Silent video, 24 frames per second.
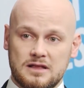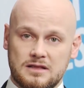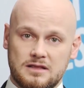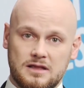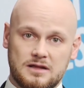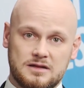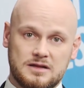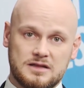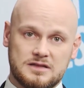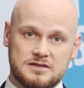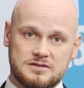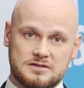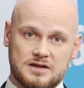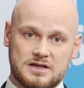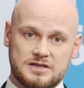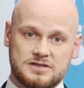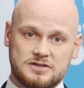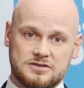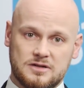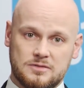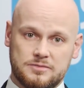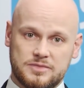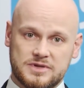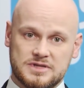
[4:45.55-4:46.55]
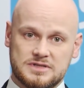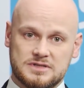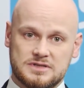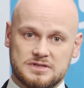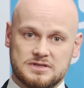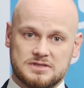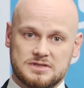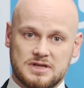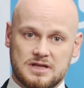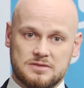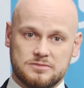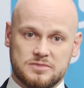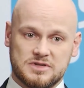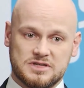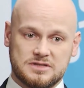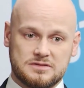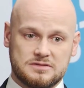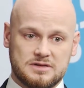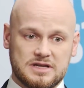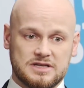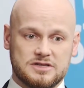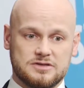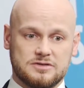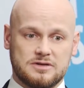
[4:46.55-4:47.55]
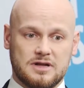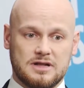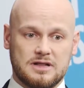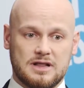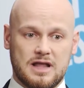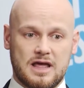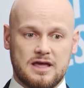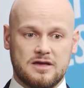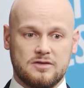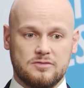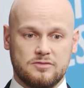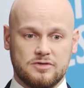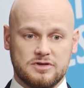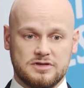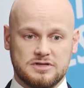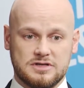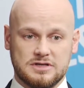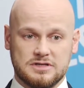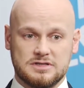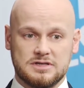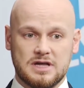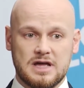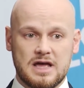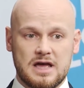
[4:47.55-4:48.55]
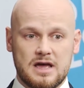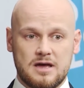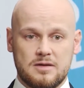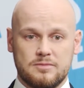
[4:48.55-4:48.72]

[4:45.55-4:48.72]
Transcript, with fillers: then international business administration and languages